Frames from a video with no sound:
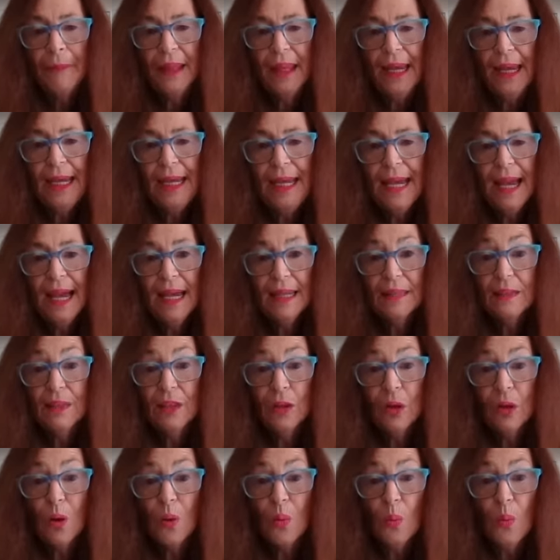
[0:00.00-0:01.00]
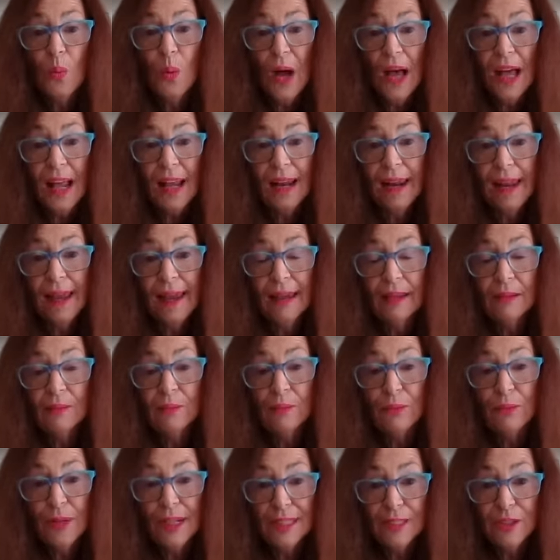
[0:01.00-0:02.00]
He had the koala
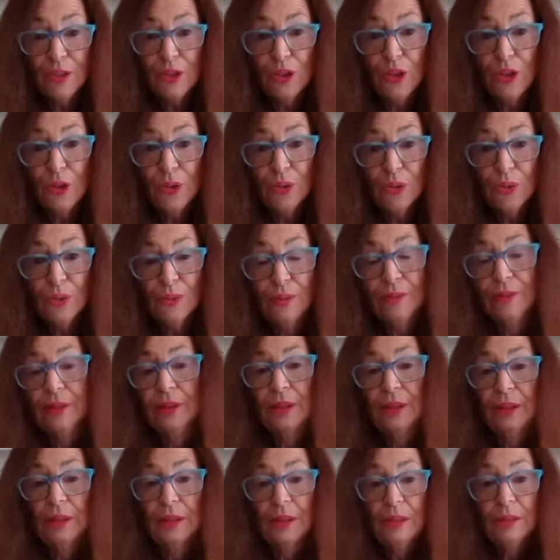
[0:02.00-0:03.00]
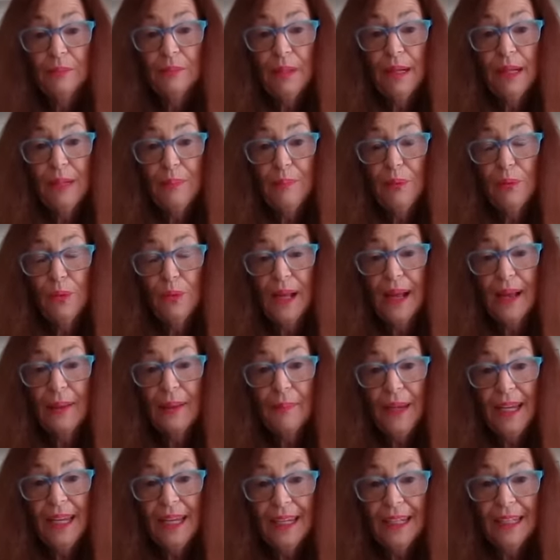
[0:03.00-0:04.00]
rescue people
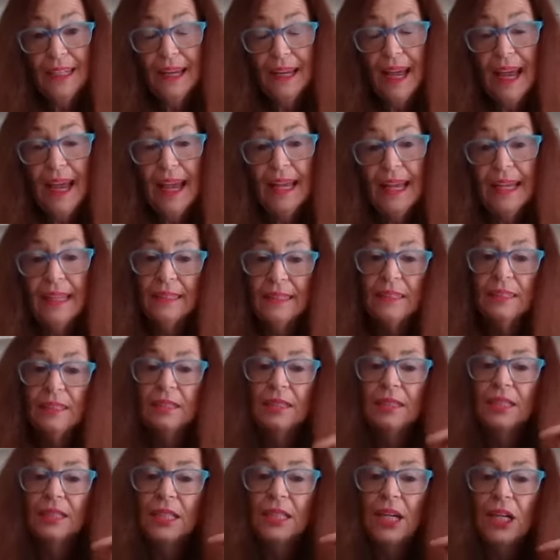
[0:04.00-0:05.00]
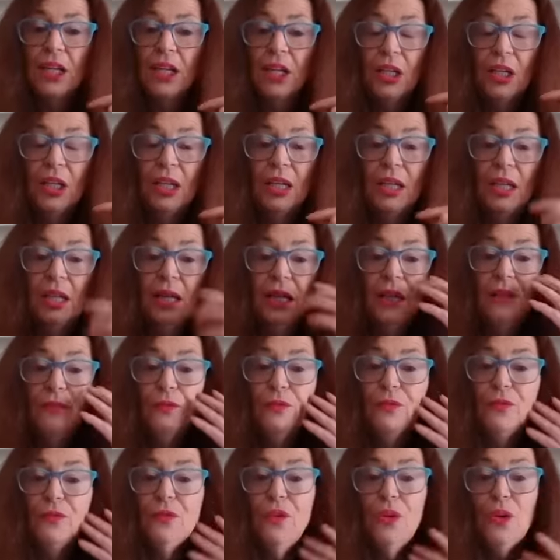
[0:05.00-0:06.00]
come in, and
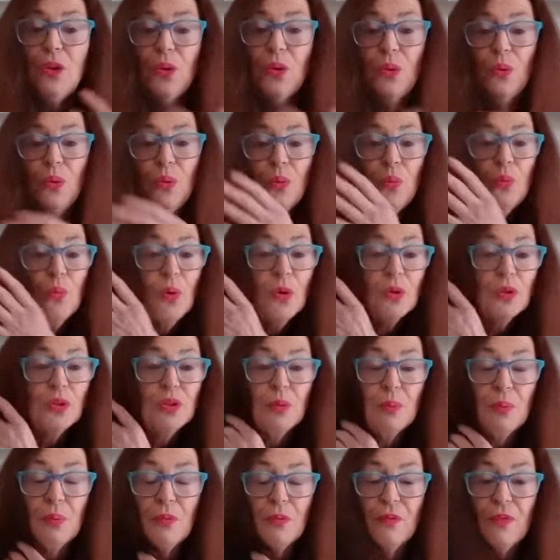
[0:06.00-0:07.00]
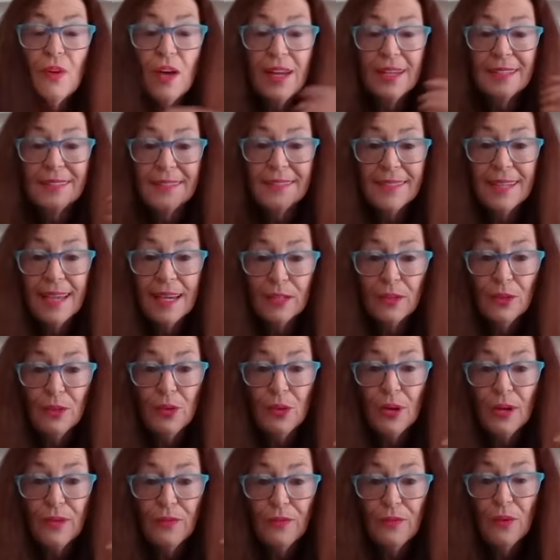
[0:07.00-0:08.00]
if you want to provide
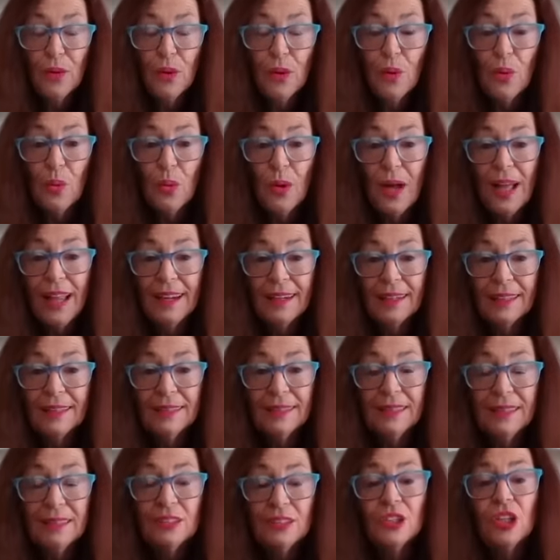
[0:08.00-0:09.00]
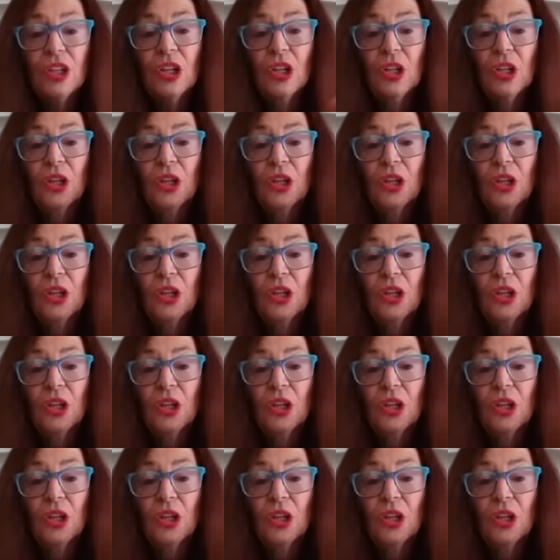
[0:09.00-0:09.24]
sanctuary for koalas,